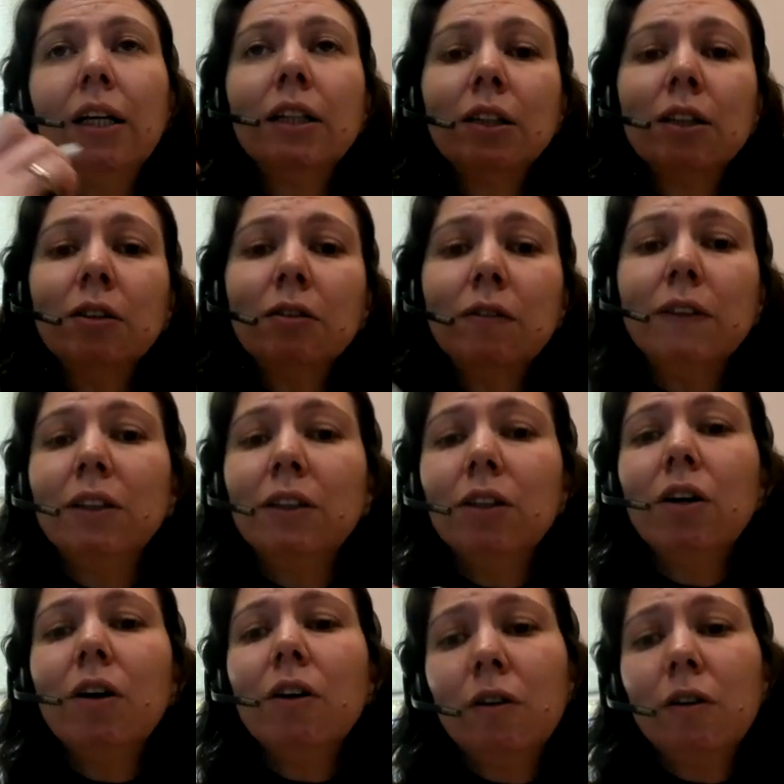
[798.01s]
So we
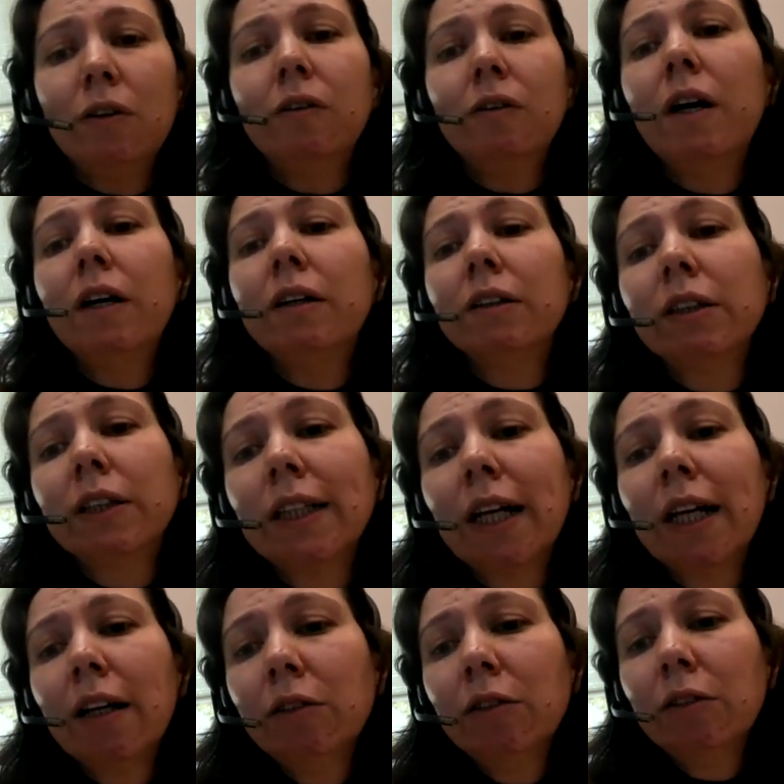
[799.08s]
know our
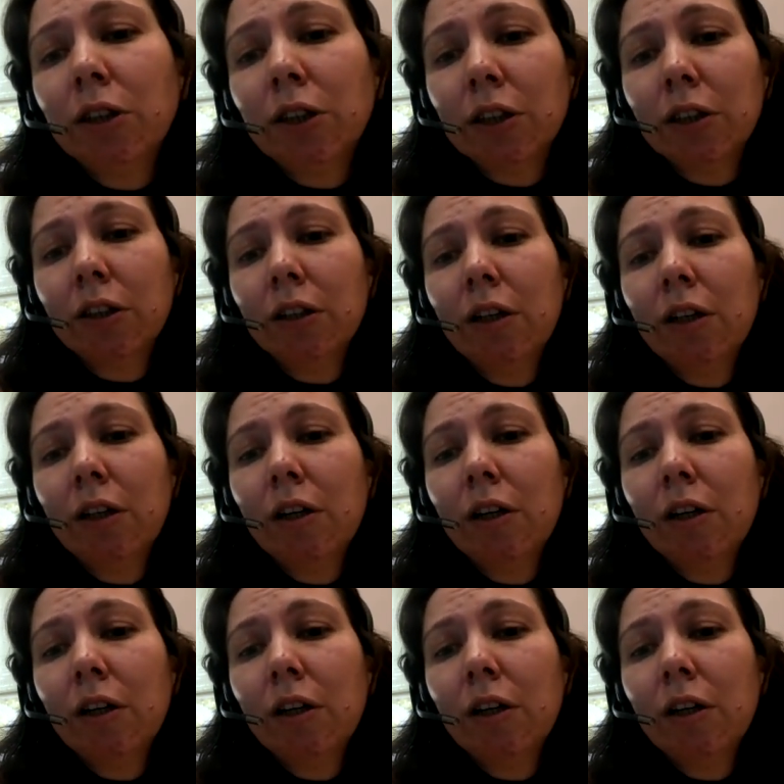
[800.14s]
solution